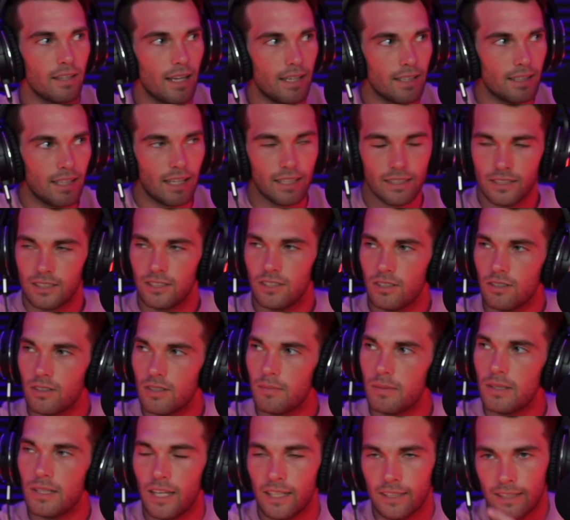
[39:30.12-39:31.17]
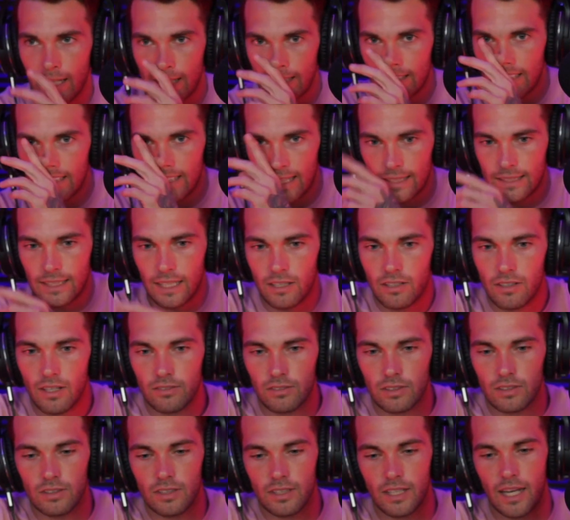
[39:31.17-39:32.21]
that's you know what I mean? Like that's how you
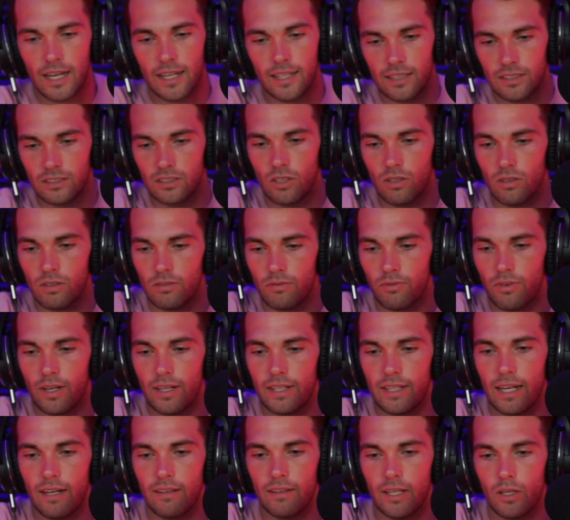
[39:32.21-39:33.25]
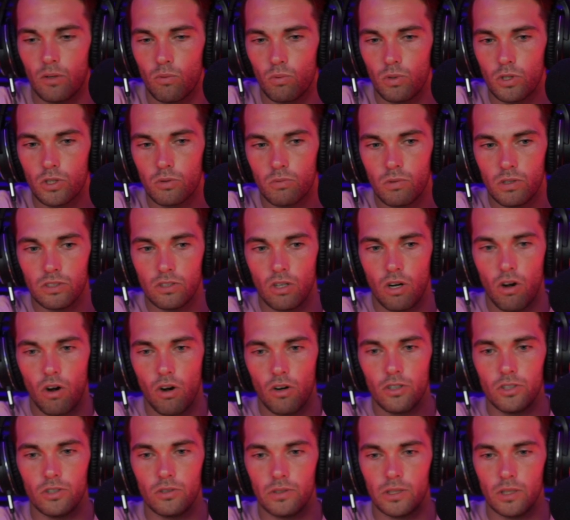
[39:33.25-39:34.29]
have to look at it, is go and find out like which ones
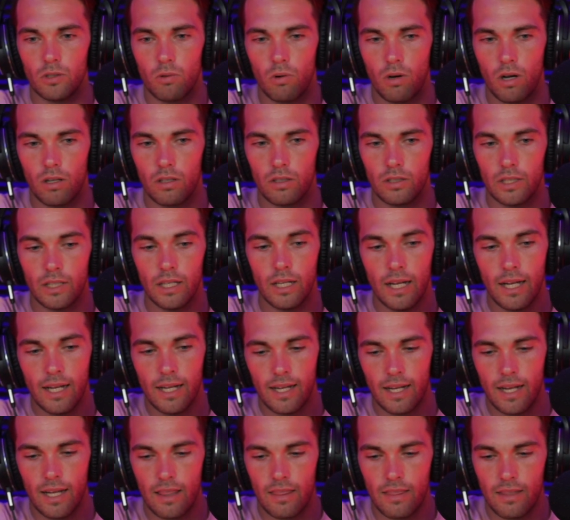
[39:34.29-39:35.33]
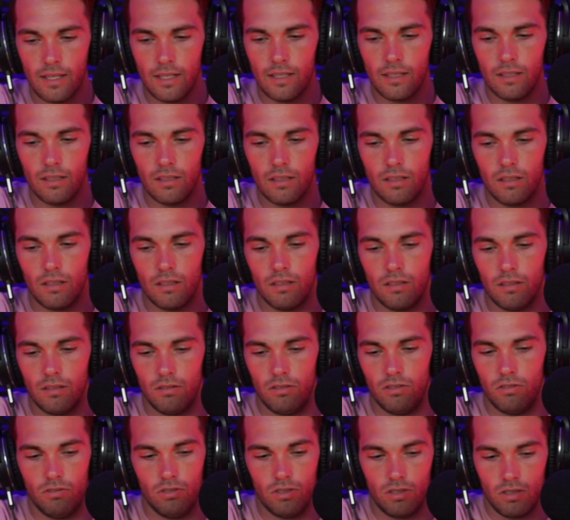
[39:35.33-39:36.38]
are doing quality, and then
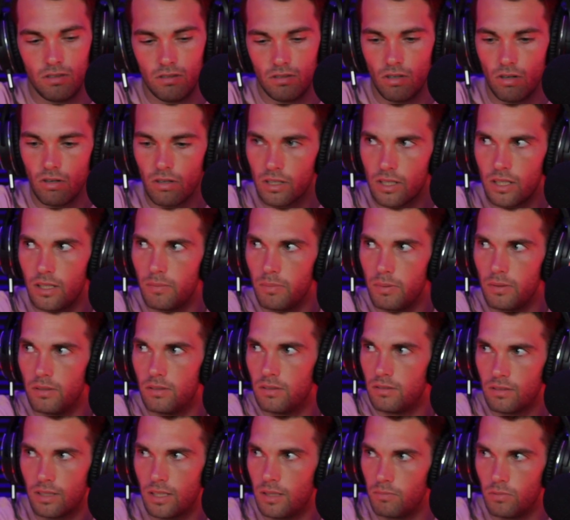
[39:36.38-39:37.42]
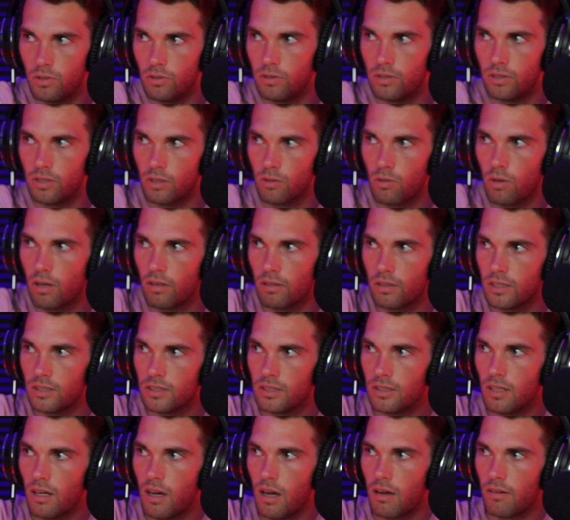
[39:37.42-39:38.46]
you just start keep doing your quality
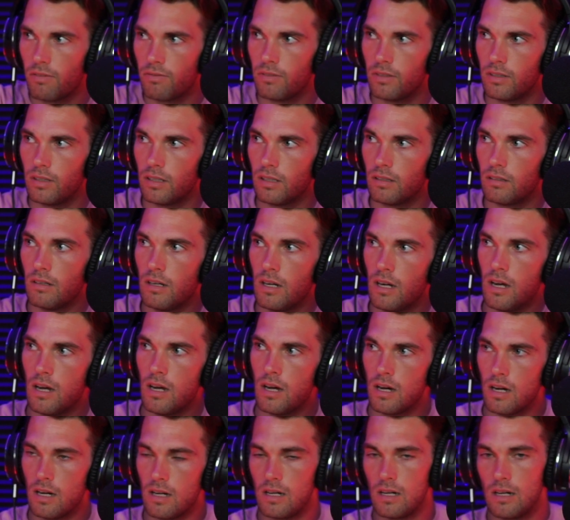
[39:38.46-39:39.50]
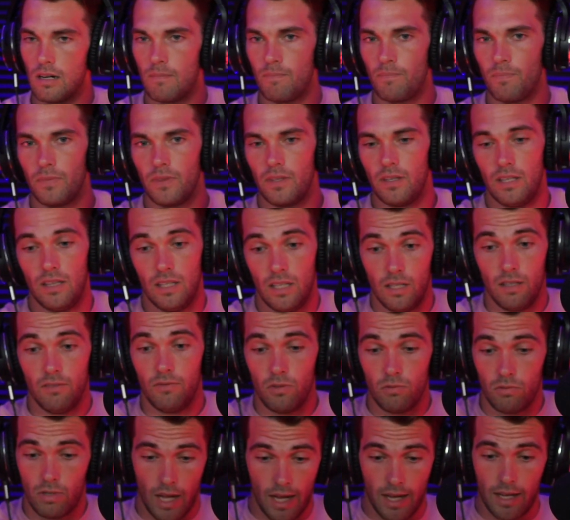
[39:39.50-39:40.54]
stuff, you know? And then if
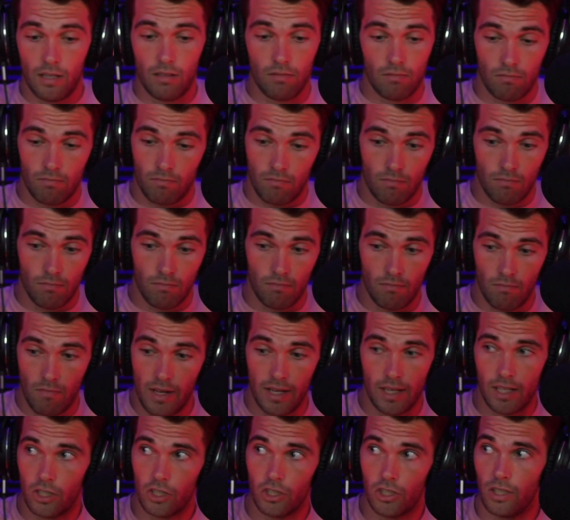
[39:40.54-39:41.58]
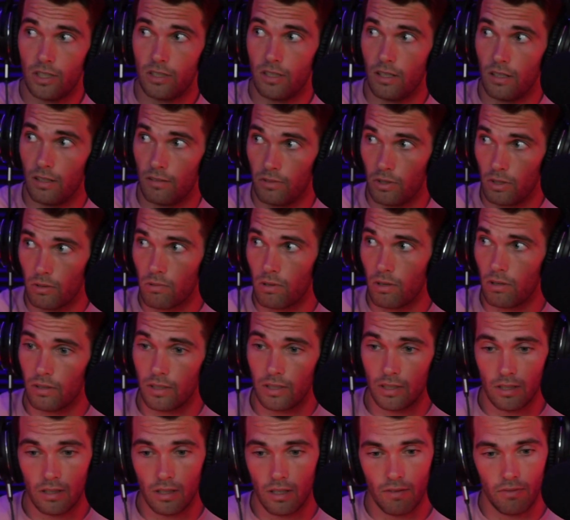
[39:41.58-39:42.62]
you can make a shit ton of your
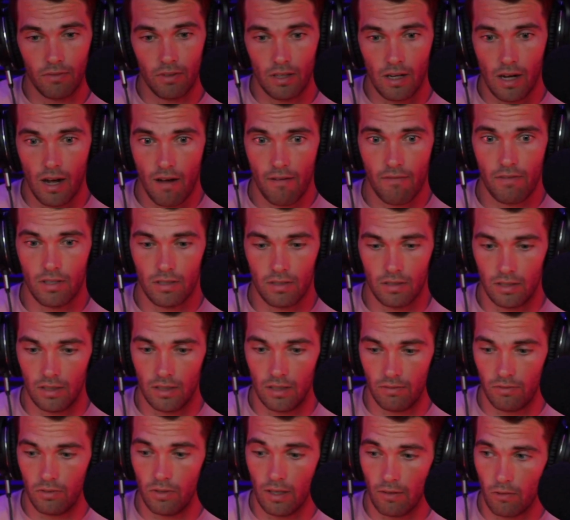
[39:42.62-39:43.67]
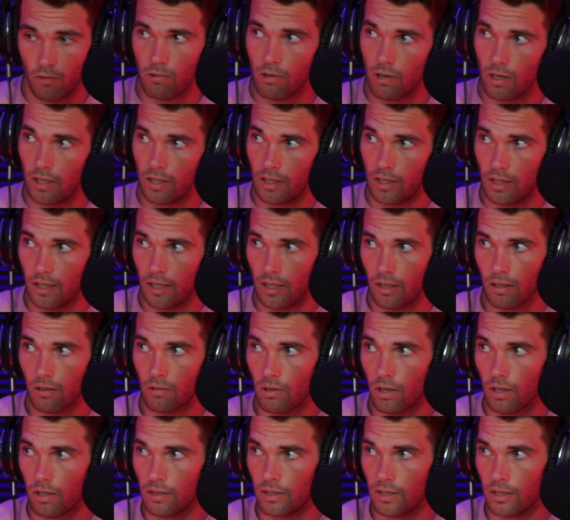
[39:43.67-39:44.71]
quality stuff, then obviously if you have quantity and
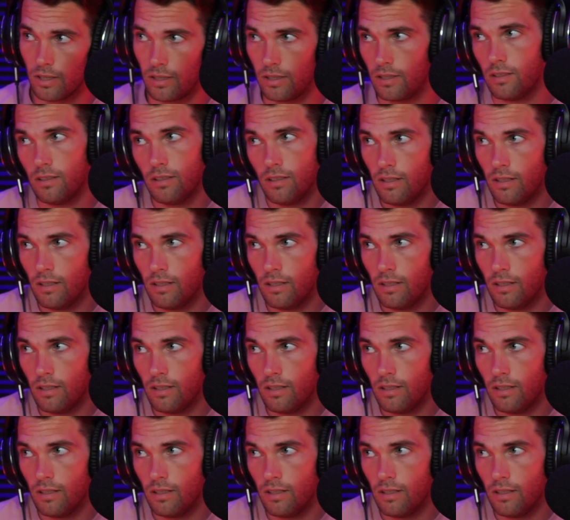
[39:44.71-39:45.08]
quality, then